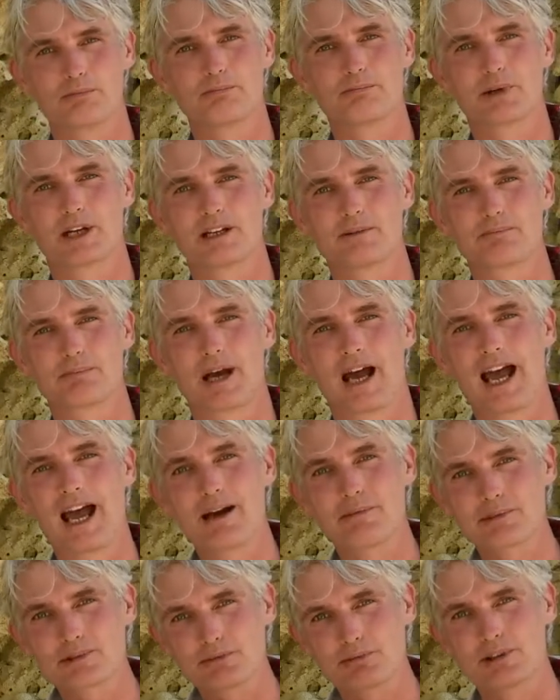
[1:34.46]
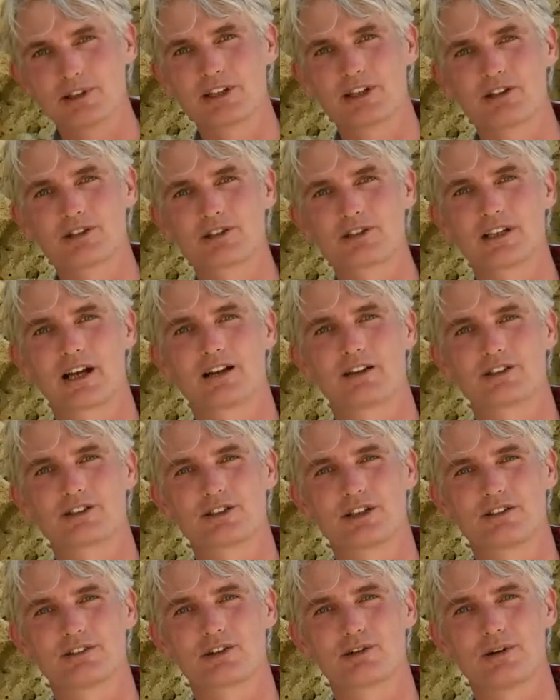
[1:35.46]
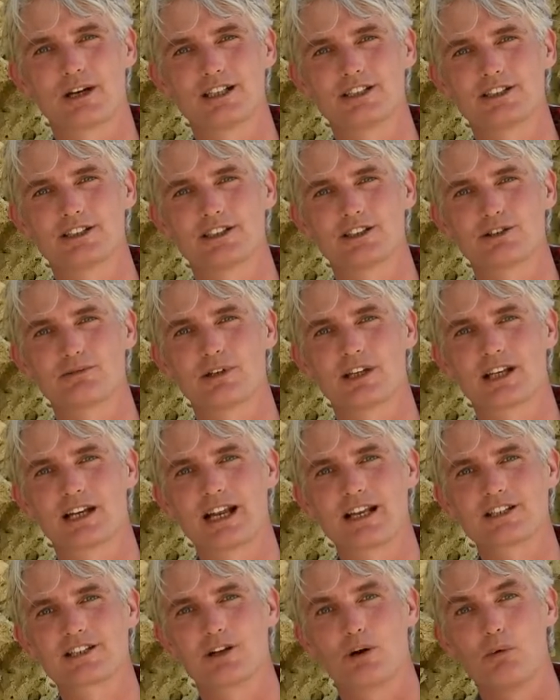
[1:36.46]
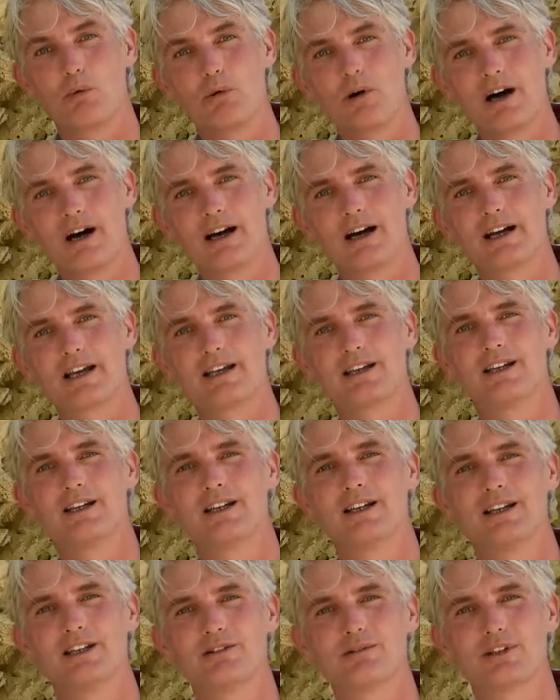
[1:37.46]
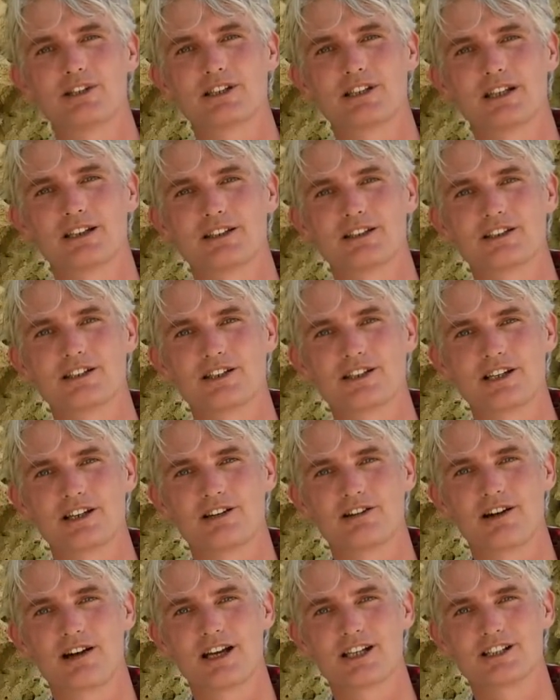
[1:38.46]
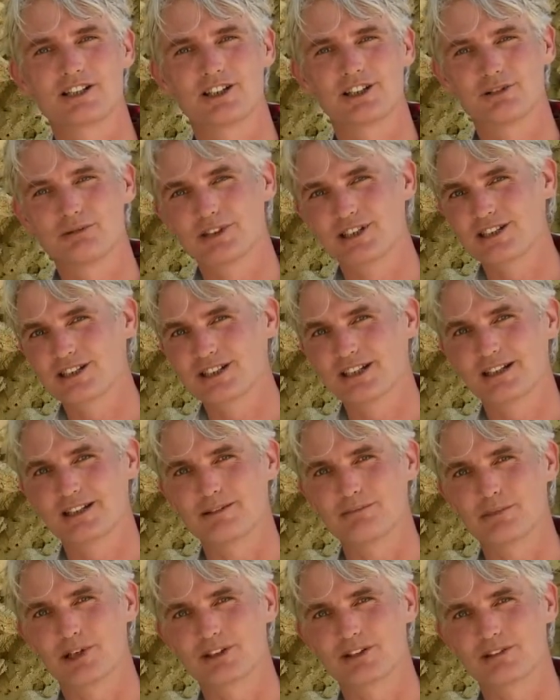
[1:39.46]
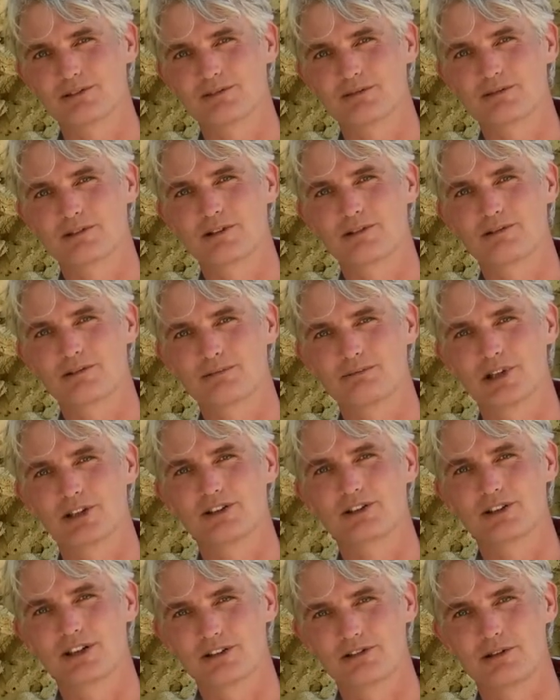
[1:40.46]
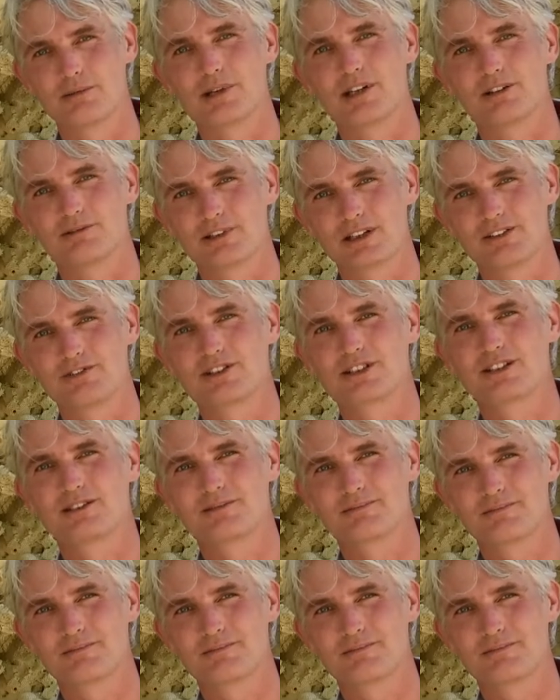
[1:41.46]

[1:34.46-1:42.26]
But perhaps with those sort of questions, we can answer why we're seeing the deterioration that we see in modern Caribbean reefs.